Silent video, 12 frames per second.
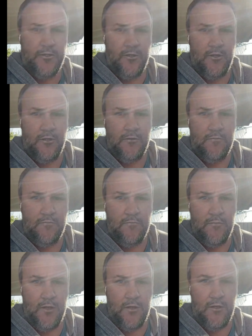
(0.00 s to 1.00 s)
to
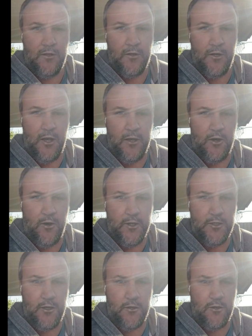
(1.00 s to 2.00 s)
a
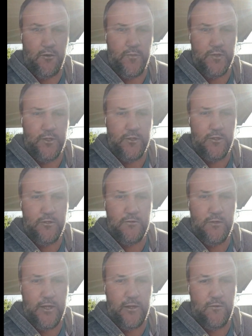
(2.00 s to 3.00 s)
nicer
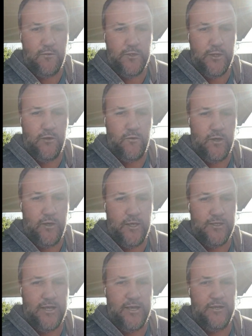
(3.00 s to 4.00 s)
composition and also a
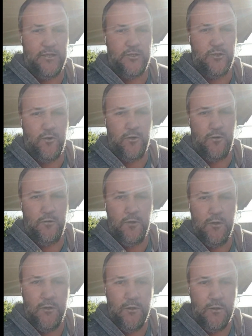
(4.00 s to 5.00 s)
sandy soil,
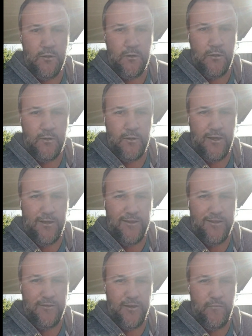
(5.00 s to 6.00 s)

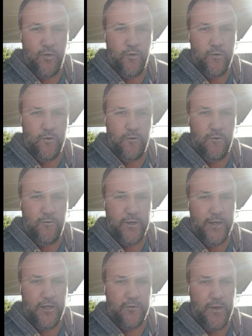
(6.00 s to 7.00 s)
more
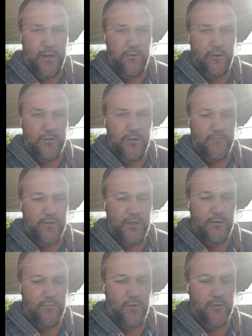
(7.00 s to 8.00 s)
organic matter, as you've
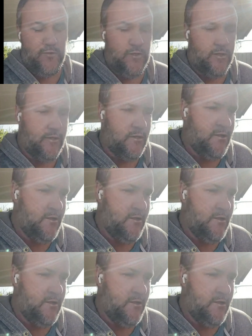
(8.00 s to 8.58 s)
said previously.